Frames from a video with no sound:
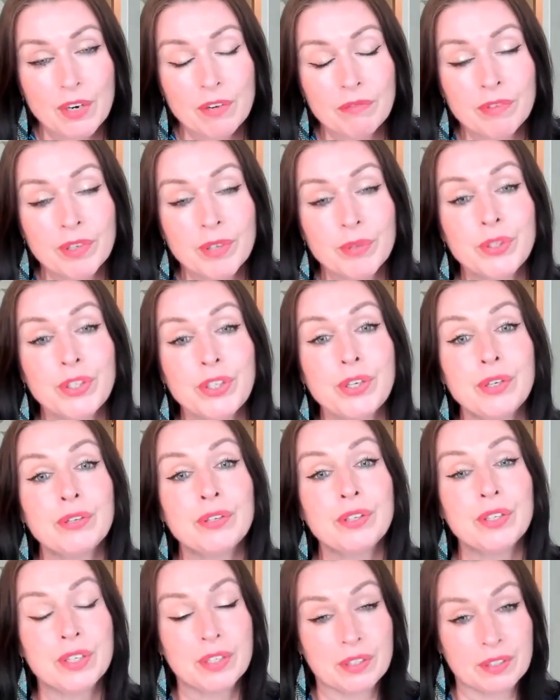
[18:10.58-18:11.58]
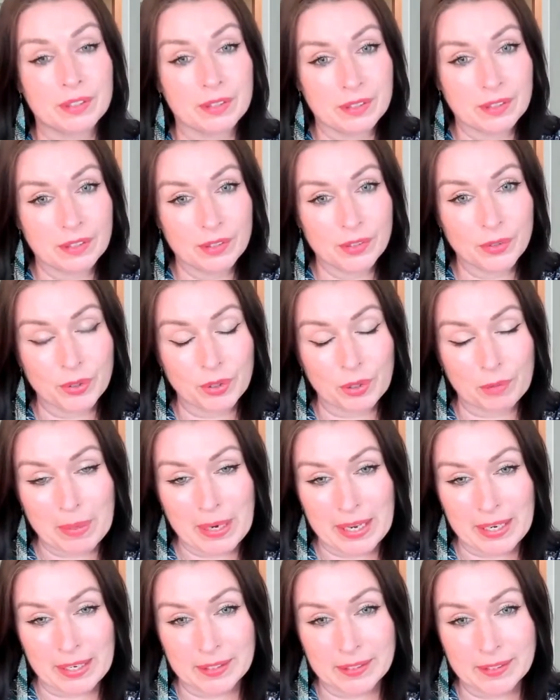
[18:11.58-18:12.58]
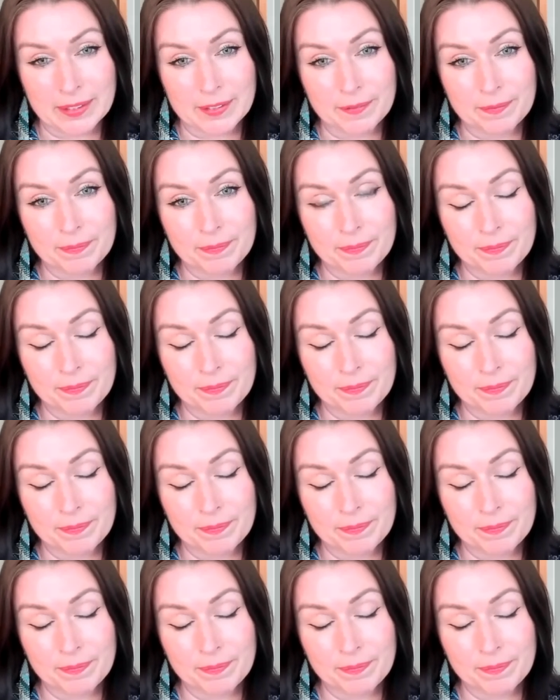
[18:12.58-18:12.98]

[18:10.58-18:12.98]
Real union took place.